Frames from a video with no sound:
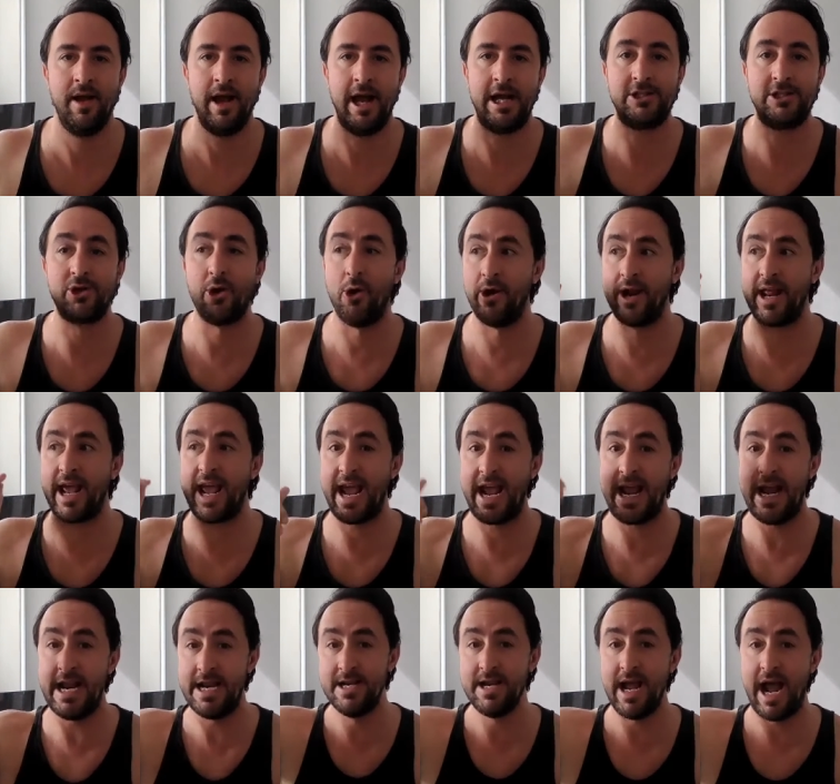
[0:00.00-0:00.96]
He's gone
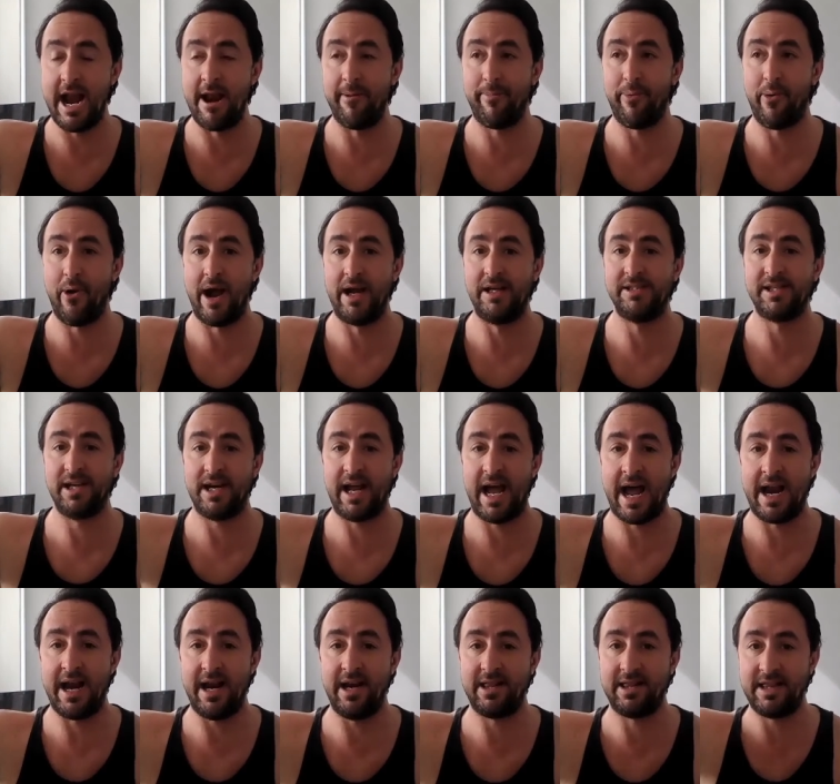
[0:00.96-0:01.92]
in and appraised it
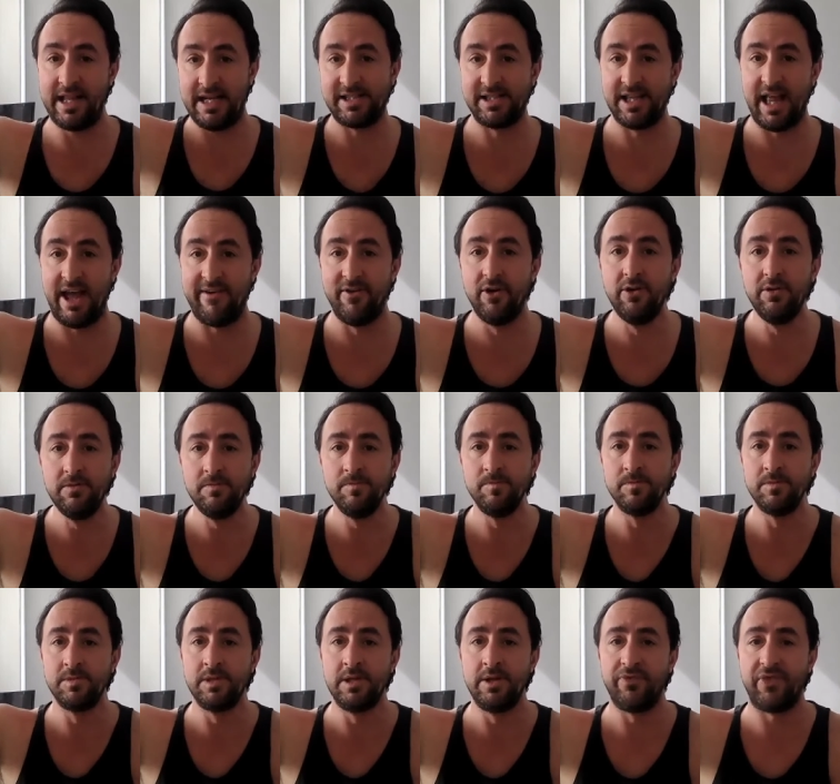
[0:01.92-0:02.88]
at this level.
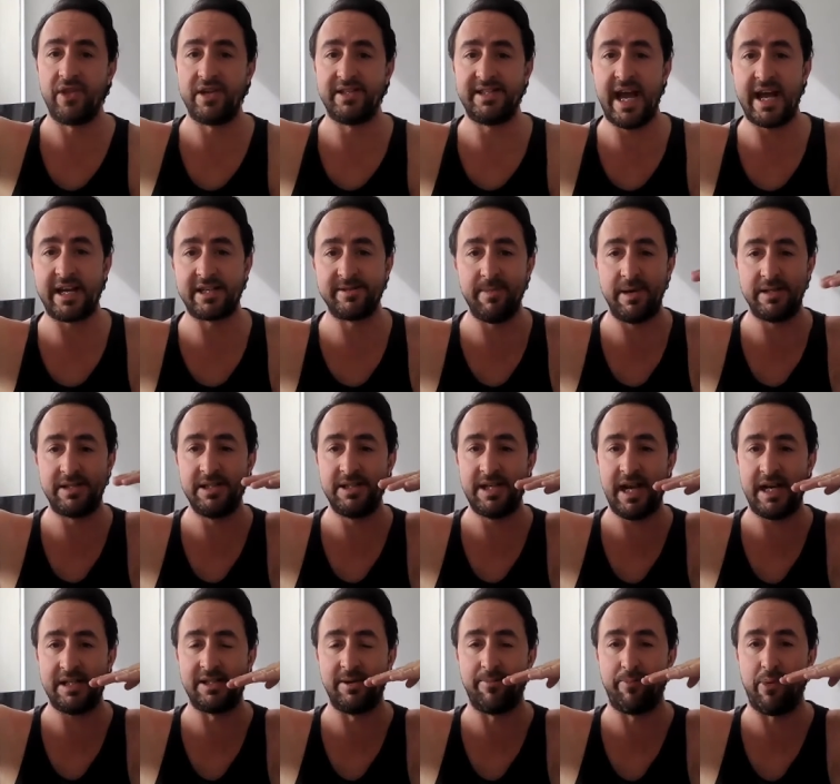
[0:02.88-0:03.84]
The text
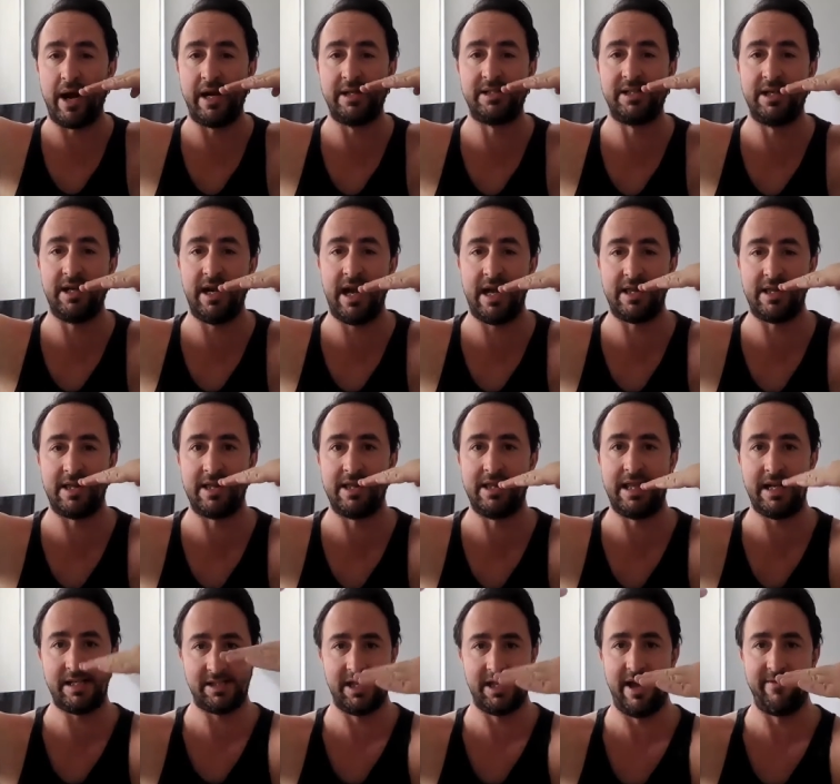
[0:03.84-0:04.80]
message has appraised it at
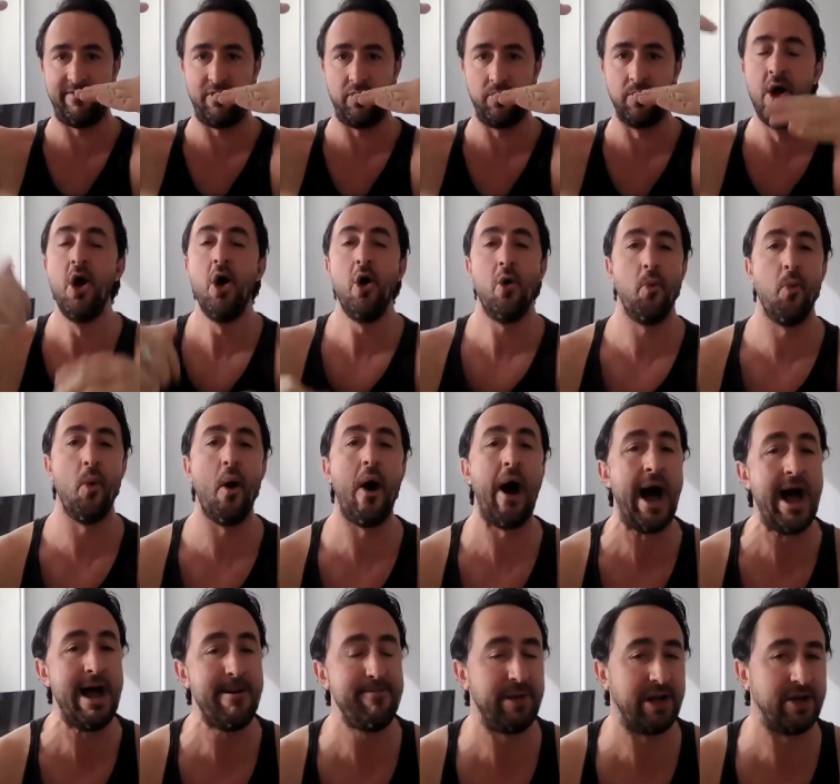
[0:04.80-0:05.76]
this level.
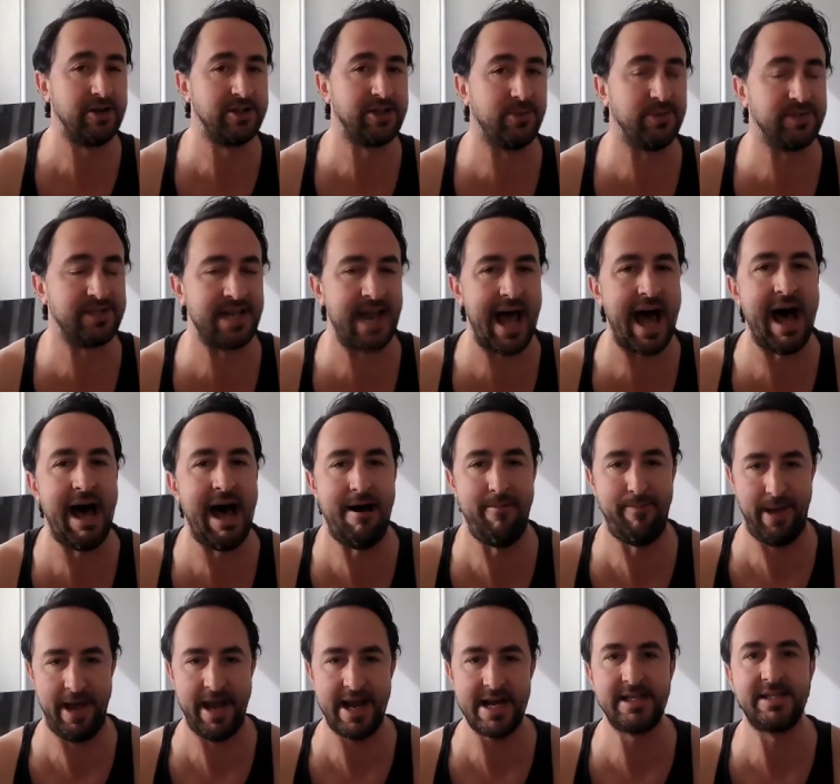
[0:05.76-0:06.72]
Why? Because it was an
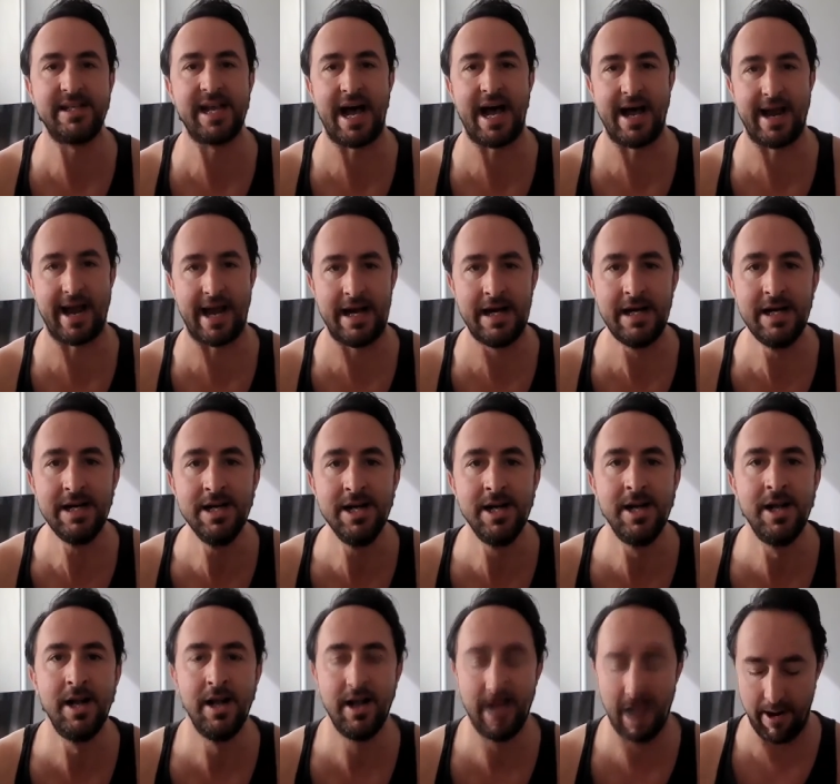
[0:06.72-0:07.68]
RP data
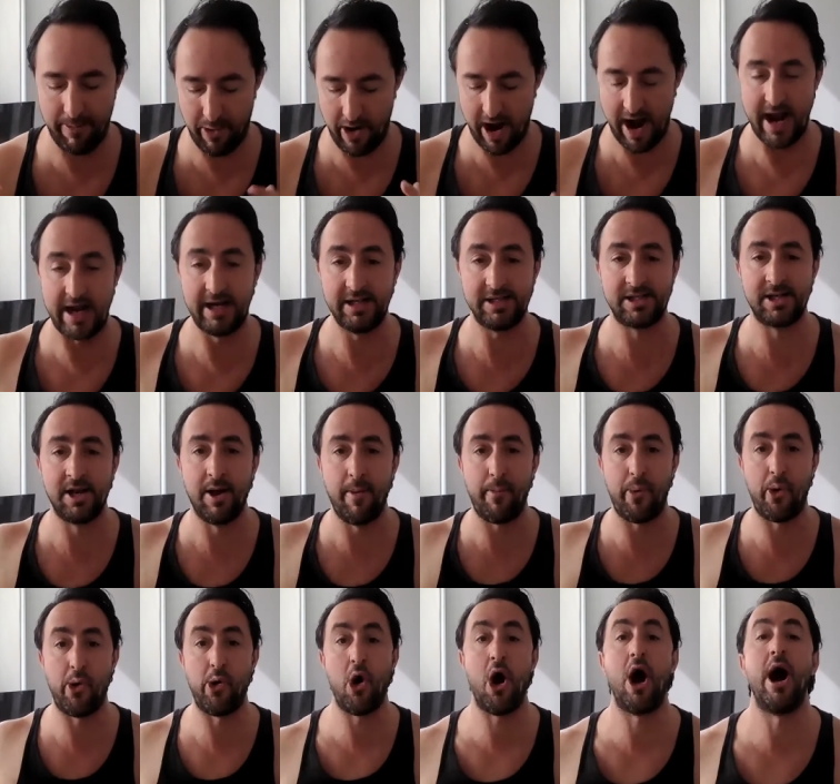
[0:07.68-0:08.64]
appraised
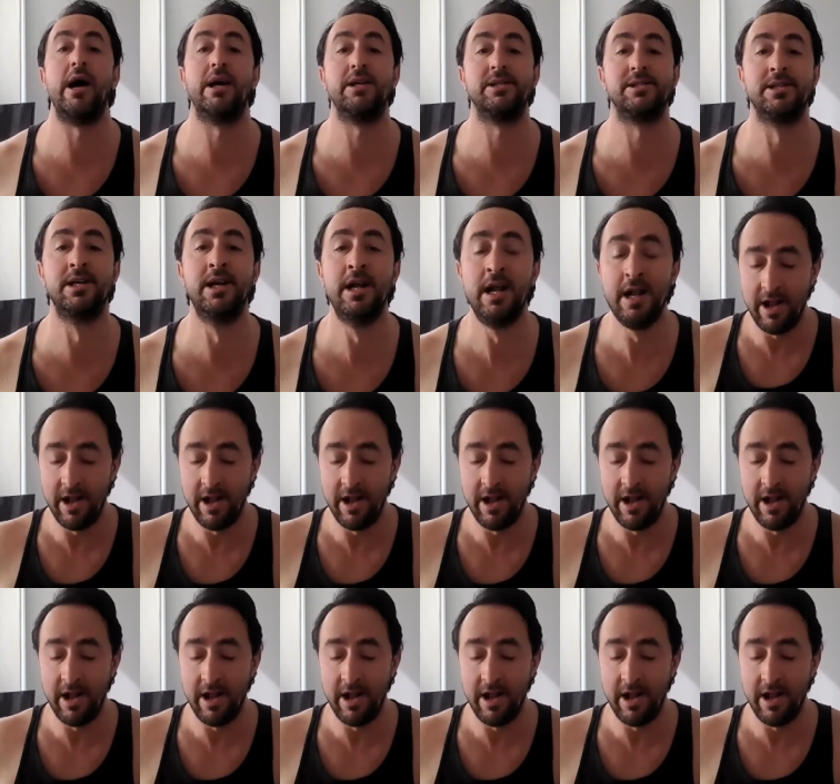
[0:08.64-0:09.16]
price.